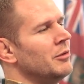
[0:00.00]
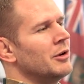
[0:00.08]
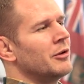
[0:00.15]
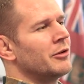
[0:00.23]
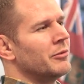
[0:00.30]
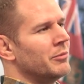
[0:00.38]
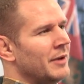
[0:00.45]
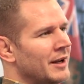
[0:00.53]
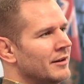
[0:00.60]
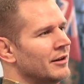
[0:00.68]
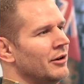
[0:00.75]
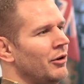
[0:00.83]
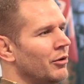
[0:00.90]
want to
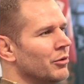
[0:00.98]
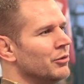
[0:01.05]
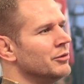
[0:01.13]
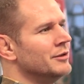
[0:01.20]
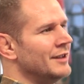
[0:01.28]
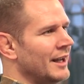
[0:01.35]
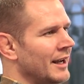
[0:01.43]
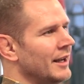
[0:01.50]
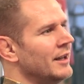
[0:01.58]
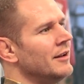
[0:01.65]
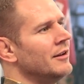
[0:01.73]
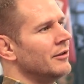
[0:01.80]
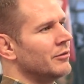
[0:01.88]
spend a whole
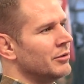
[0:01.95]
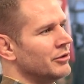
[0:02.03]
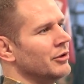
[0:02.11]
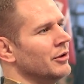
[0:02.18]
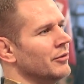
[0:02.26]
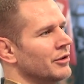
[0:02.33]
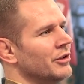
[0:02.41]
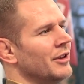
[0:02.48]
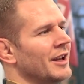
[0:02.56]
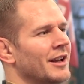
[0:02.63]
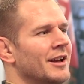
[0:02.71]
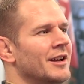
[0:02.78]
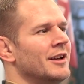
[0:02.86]
day switching over to,
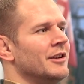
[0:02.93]
like,